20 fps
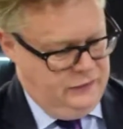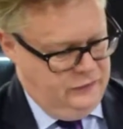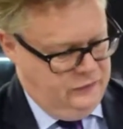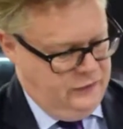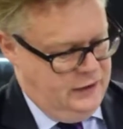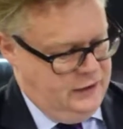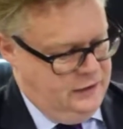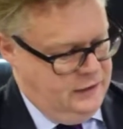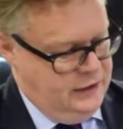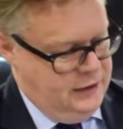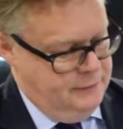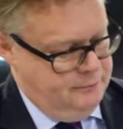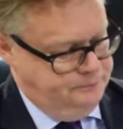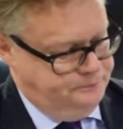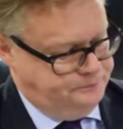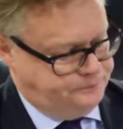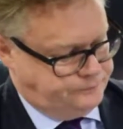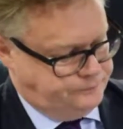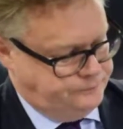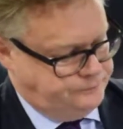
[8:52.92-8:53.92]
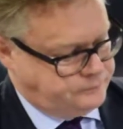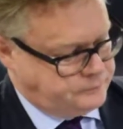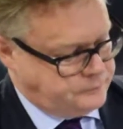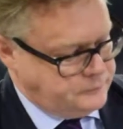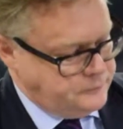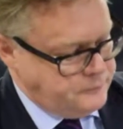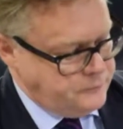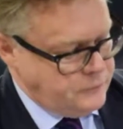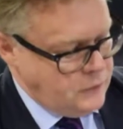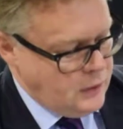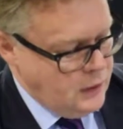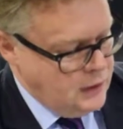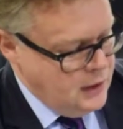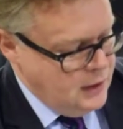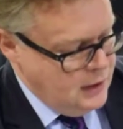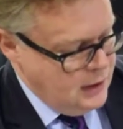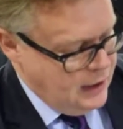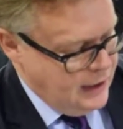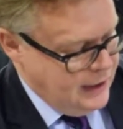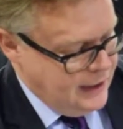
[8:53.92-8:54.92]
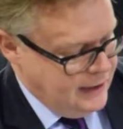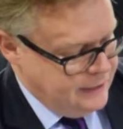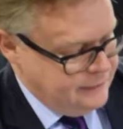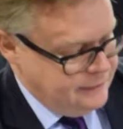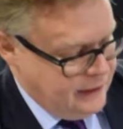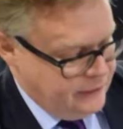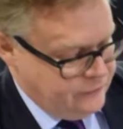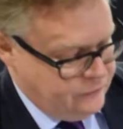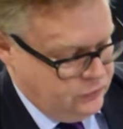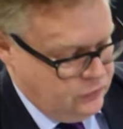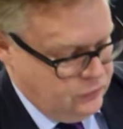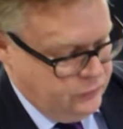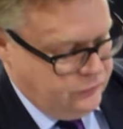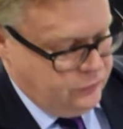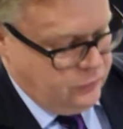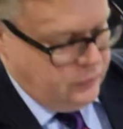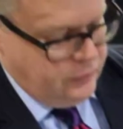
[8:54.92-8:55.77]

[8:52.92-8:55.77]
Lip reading: This is Indian, and that's a good